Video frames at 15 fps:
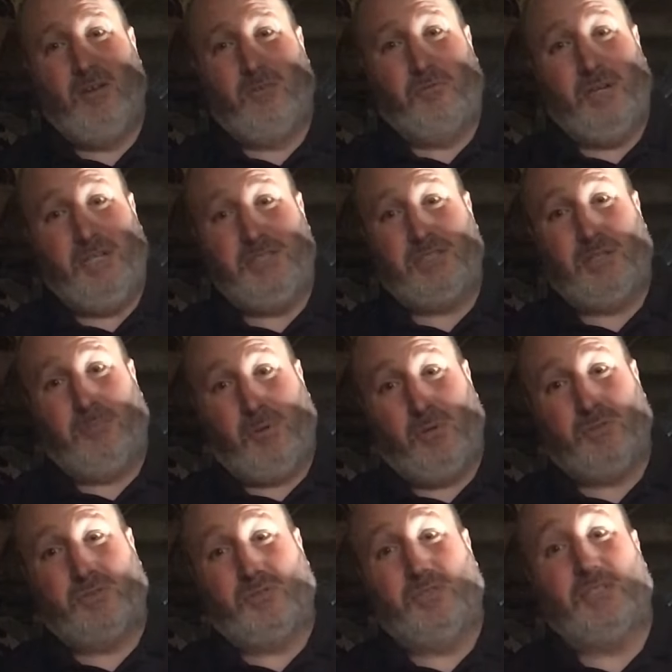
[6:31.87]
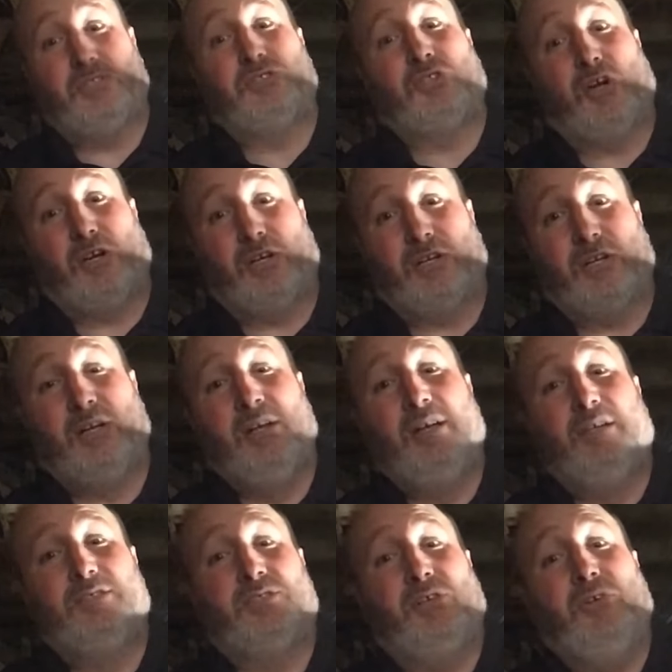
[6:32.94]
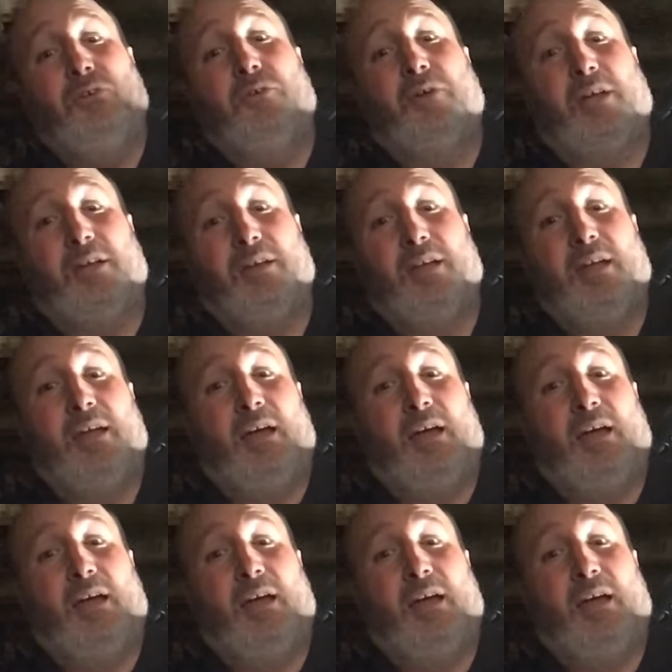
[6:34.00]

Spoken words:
reach the bolts on the starter so you can